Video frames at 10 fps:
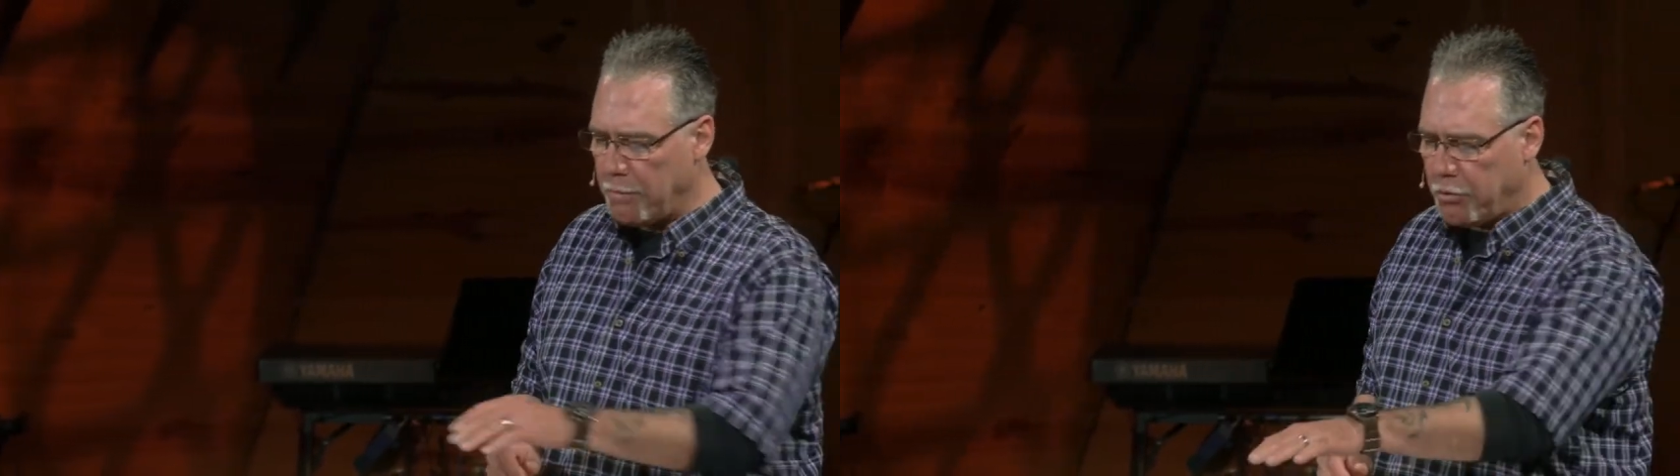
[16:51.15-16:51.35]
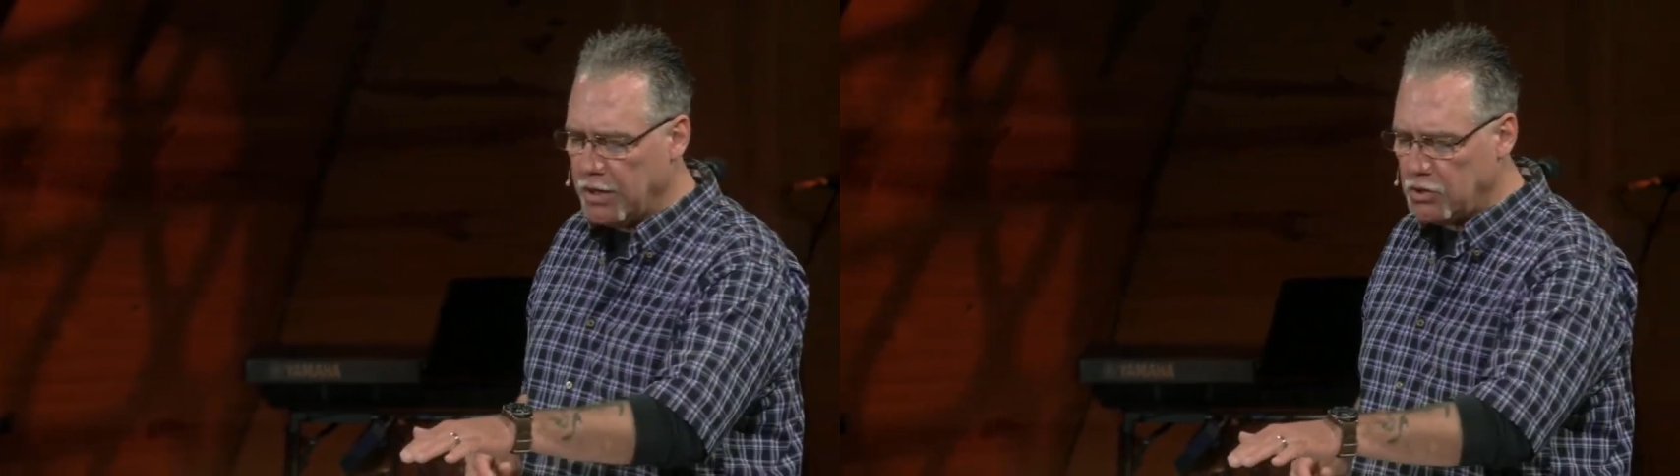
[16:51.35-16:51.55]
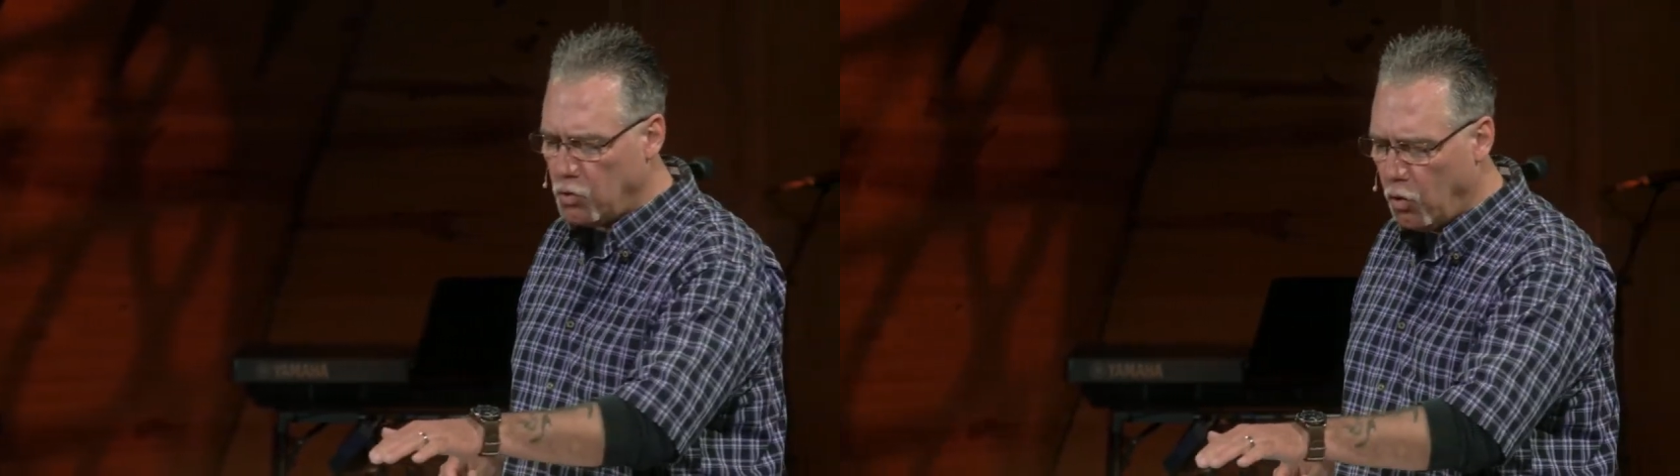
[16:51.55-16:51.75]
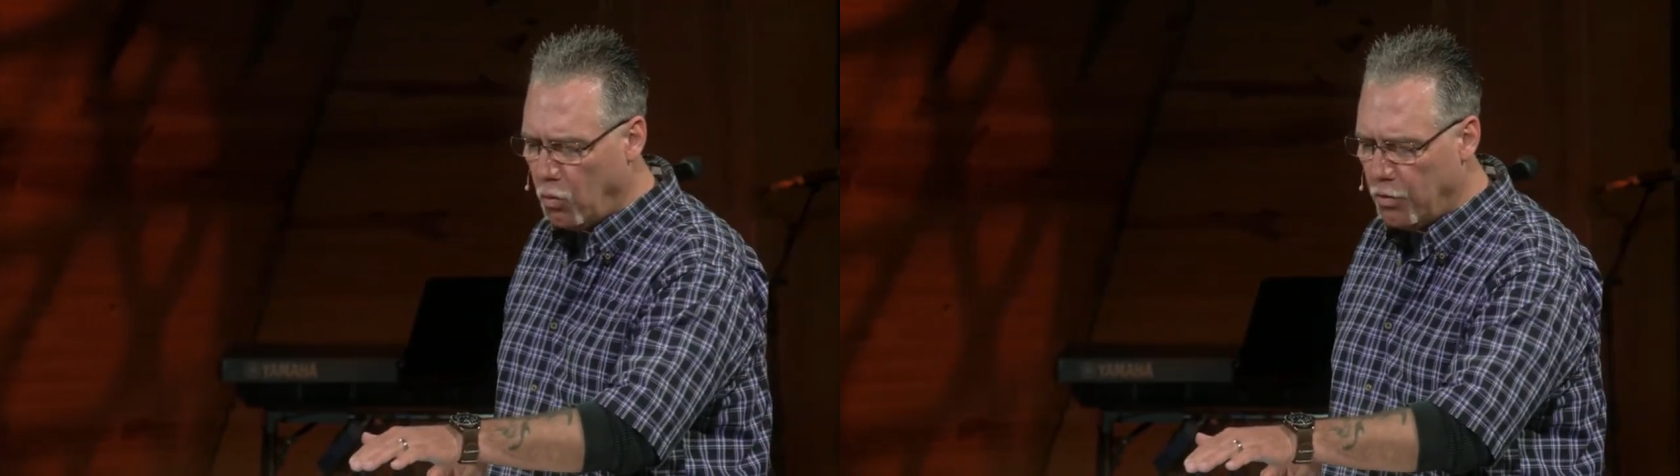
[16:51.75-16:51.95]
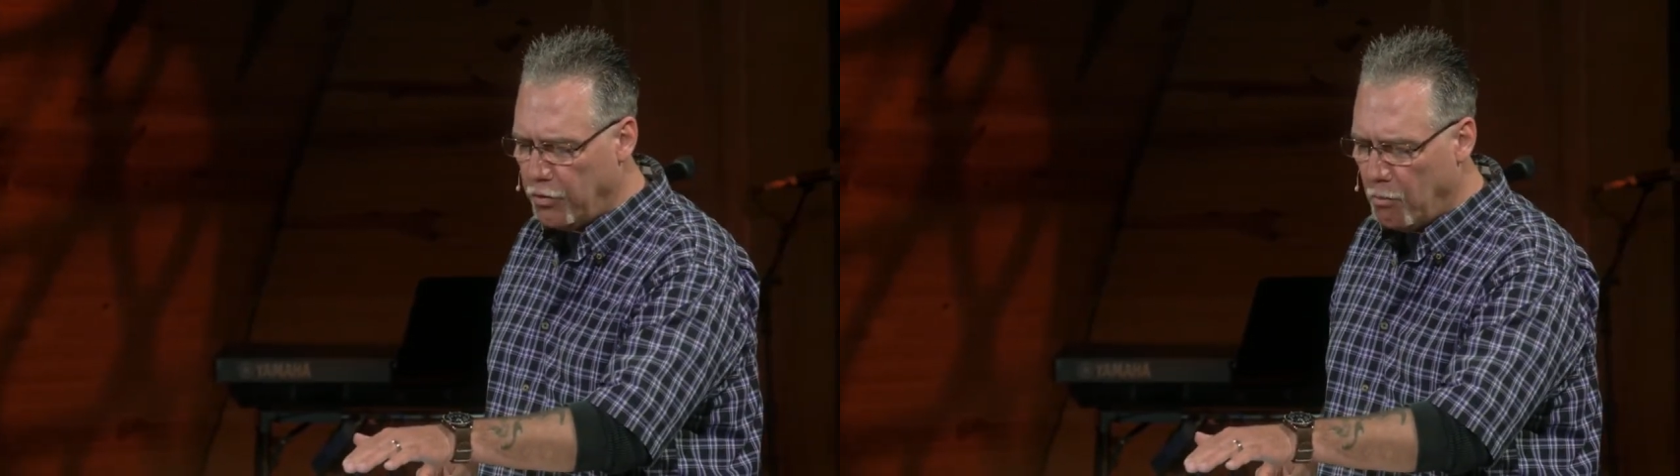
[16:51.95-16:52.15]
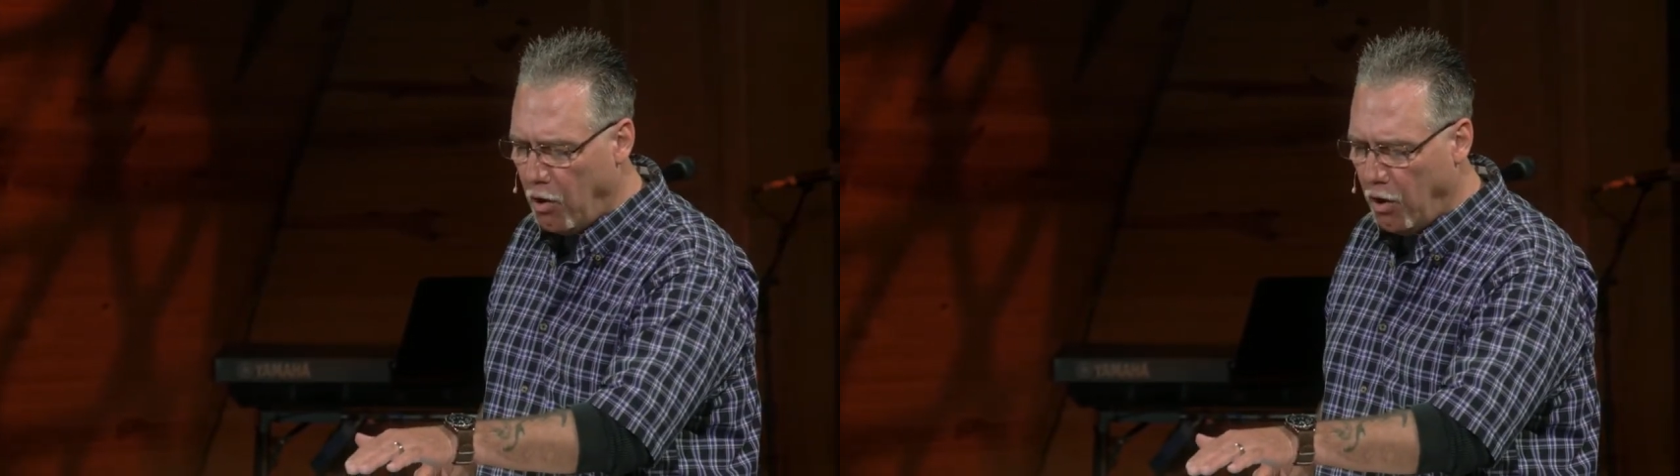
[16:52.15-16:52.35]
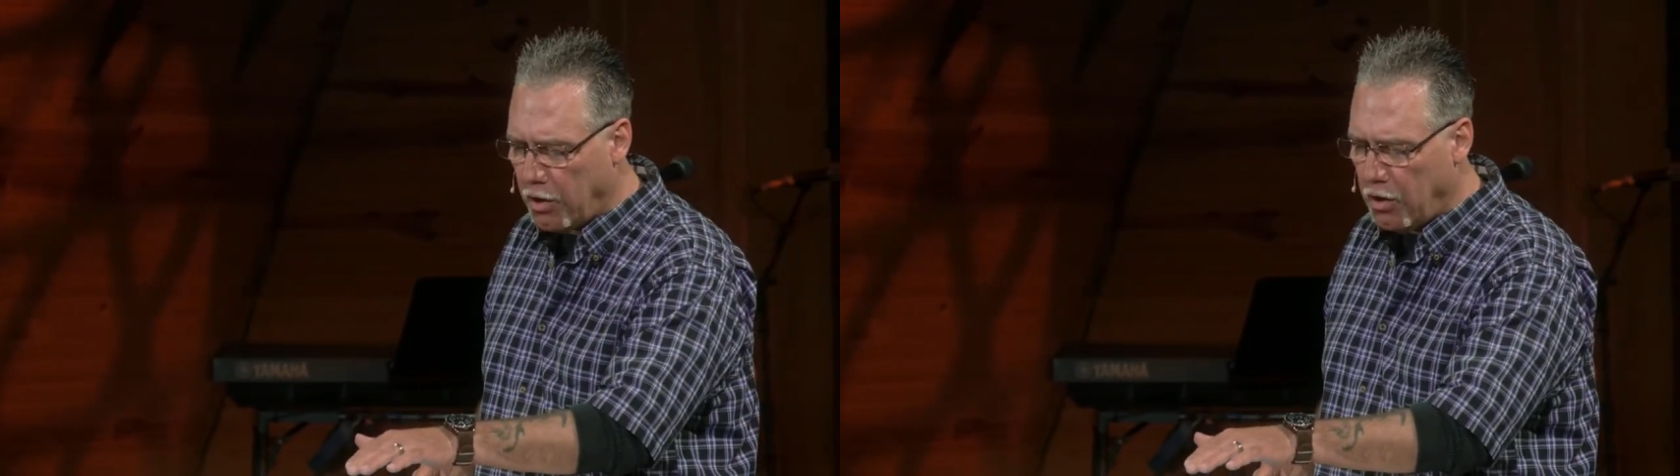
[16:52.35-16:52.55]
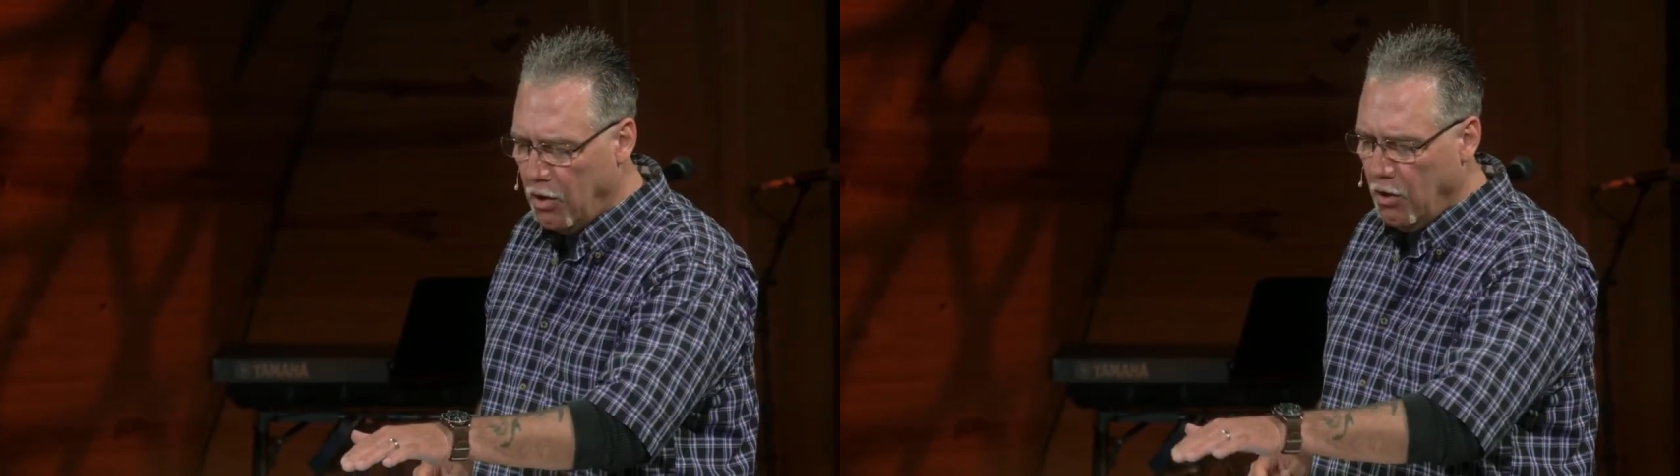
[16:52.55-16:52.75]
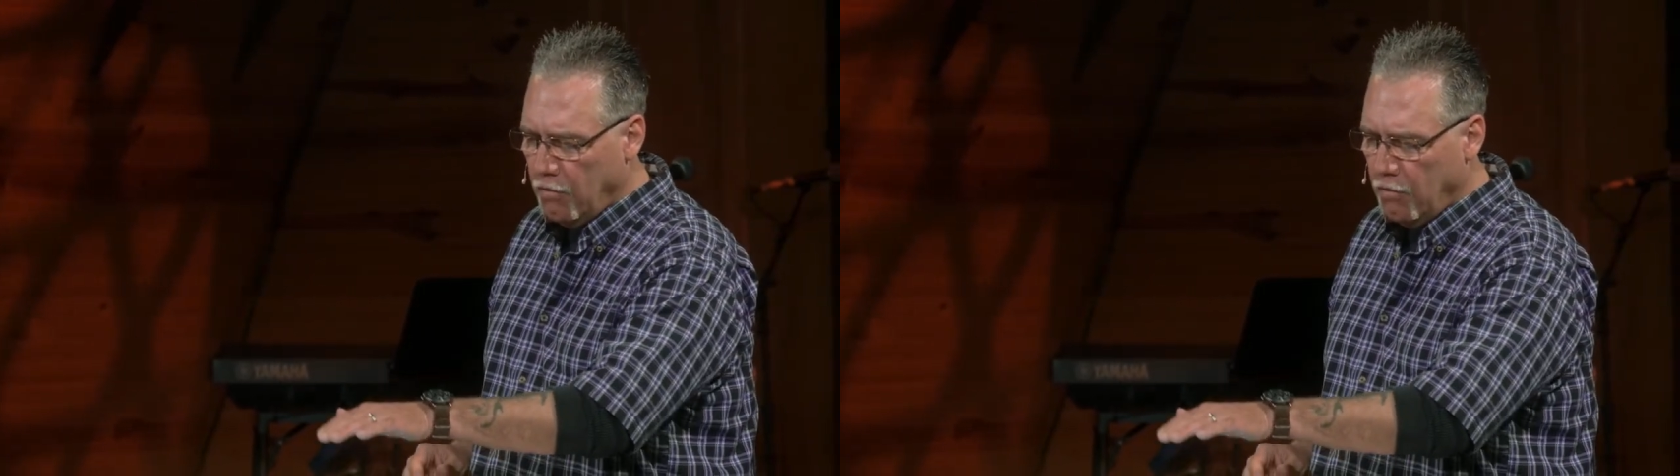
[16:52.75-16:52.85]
I press toward the mark